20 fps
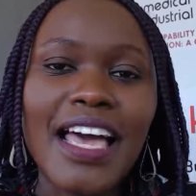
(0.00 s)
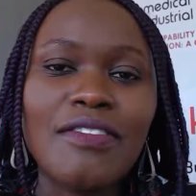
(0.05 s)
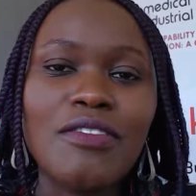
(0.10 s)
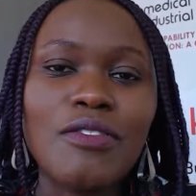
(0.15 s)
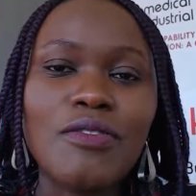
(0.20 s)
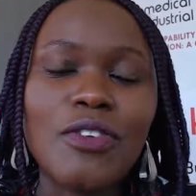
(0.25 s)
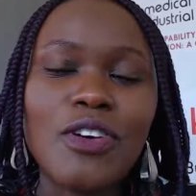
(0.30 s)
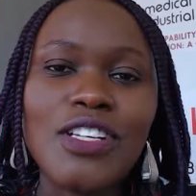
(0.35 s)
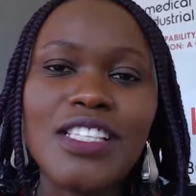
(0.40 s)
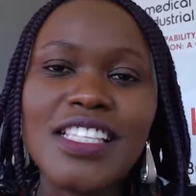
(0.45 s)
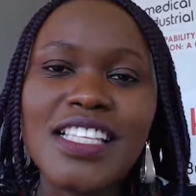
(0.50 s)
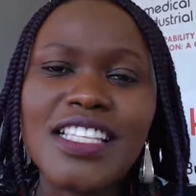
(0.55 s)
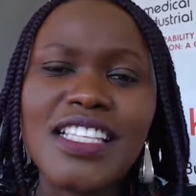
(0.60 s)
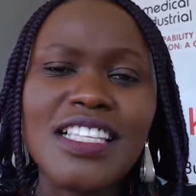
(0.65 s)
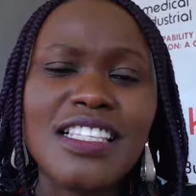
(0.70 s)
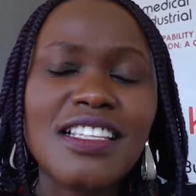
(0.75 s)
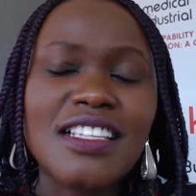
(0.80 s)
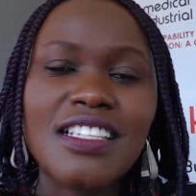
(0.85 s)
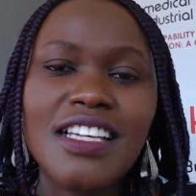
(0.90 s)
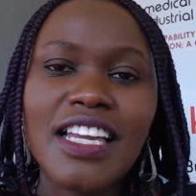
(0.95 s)
Of course, this is
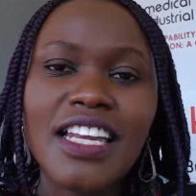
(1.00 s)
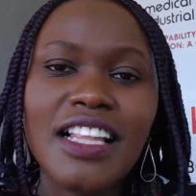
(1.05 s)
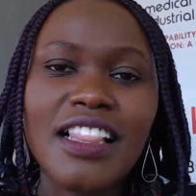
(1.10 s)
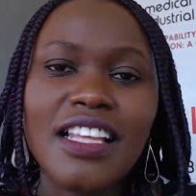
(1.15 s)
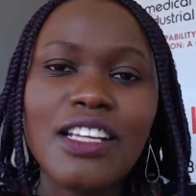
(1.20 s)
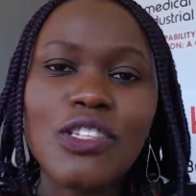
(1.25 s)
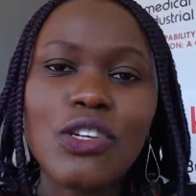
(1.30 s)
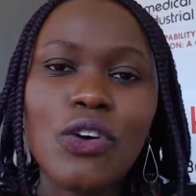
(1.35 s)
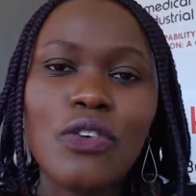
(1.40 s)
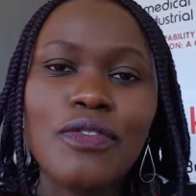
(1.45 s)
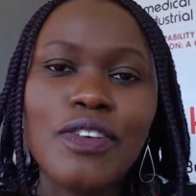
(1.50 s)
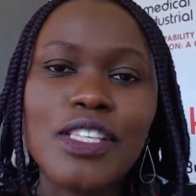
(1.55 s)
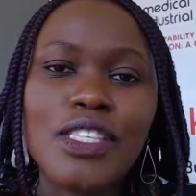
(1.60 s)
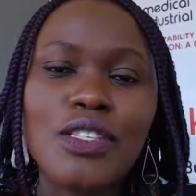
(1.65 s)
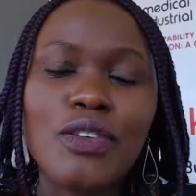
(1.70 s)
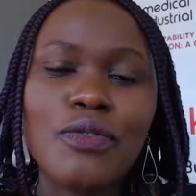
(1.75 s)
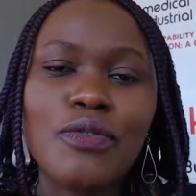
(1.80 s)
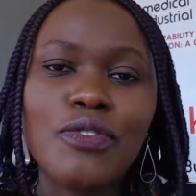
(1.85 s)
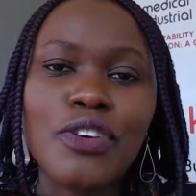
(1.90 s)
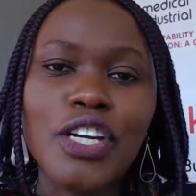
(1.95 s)
a channel that offers you
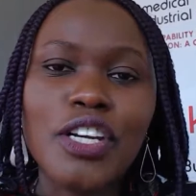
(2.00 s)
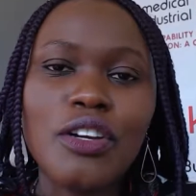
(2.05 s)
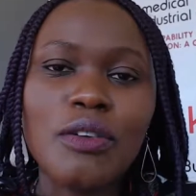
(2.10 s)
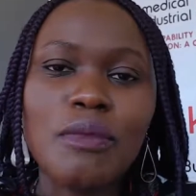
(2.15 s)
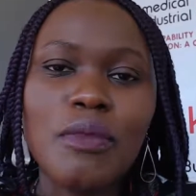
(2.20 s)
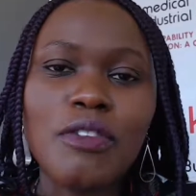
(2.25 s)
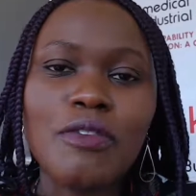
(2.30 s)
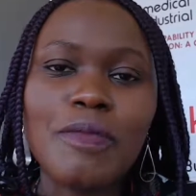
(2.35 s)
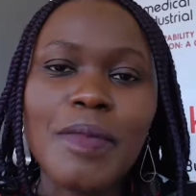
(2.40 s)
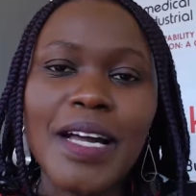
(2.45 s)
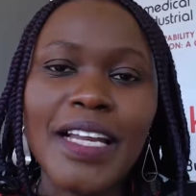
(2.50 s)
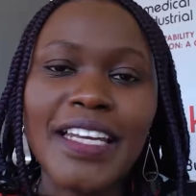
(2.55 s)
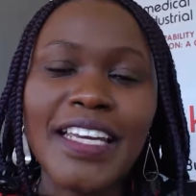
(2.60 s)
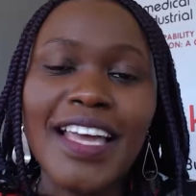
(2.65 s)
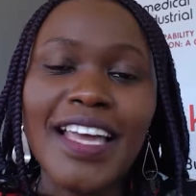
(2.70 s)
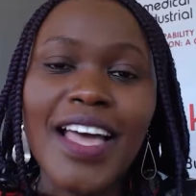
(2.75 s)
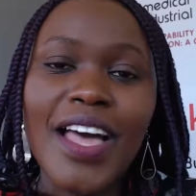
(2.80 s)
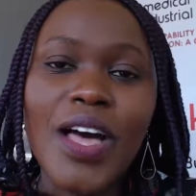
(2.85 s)
freedom of money